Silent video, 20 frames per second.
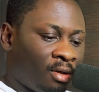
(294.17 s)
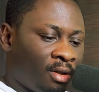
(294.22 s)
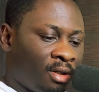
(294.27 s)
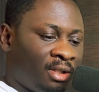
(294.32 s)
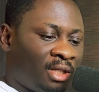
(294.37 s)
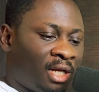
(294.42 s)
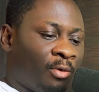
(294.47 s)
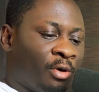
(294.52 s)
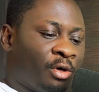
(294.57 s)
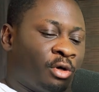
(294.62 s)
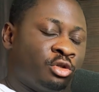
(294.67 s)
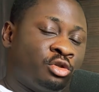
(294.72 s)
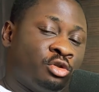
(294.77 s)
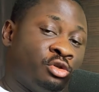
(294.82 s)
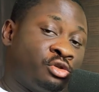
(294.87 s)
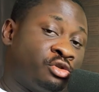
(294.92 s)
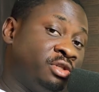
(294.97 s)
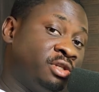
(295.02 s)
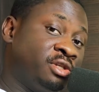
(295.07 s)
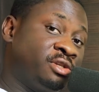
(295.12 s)
that we're going to
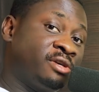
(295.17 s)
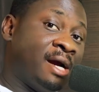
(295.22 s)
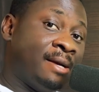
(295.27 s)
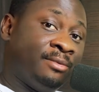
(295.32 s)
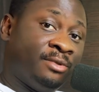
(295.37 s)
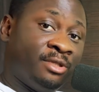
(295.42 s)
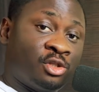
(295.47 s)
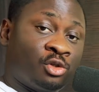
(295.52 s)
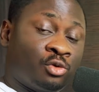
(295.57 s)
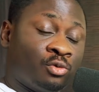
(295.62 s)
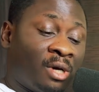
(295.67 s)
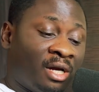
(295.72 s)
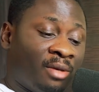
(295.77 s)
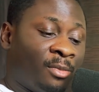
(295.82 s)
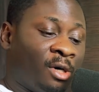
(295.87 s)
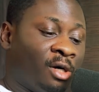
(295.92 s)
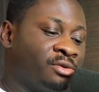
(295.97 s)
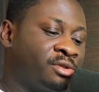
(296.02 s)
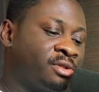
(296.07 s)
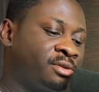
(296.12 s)
use to describe these two
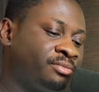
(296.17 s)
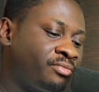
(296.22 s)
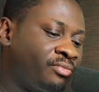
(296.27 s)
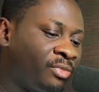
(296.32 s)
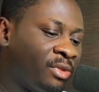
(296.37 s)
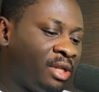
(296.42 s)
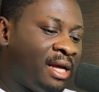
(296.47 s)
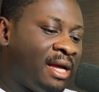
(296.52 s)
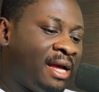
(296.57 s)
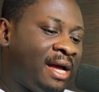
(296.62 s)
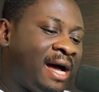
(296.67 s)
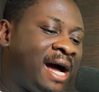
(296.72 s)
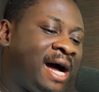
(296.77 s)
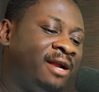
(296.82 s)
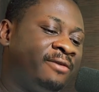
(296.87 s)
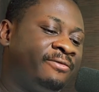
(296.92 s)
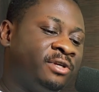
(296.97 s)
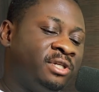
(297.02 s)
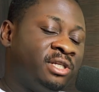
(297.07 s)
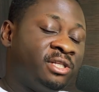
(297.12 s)
animals.
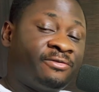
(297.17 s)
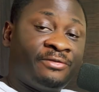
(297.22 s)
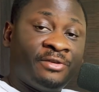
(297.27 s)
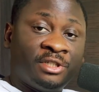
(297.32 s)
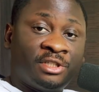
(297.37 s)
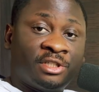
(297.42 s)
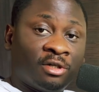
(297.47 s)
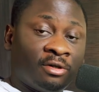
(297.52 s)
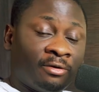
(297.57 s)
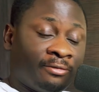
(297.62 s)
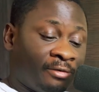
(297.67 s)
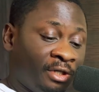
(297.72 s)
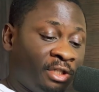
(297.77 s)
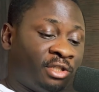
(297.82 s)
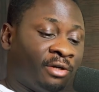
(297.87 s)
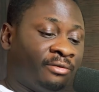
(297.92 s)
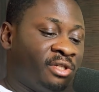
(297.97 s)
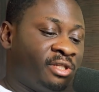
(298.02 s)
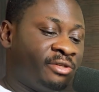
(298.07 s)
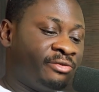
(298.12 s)
And for this feature, for each
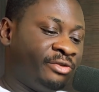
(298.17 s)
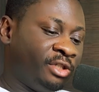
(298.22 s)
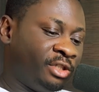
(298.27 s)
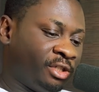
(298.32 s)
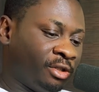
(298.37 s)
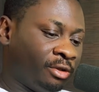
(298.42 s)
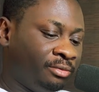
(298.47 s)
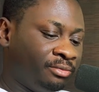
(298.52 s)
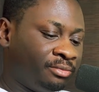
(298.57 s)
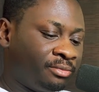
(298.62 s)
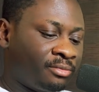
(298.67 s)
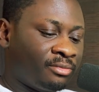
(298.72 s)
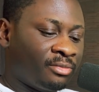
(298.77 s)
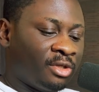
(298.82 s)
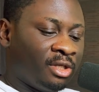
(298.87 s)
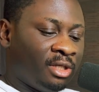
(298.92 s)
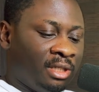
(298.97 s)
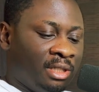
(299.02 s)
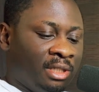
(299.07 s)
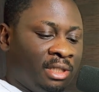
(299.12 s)
of these features,
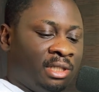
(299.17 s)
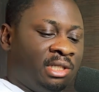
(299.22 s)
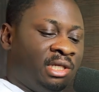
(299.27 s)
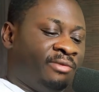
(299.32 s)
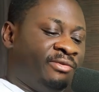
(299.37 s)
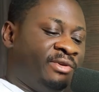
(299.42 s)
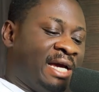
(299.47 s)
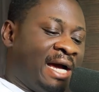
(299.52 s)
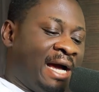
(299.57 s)
If the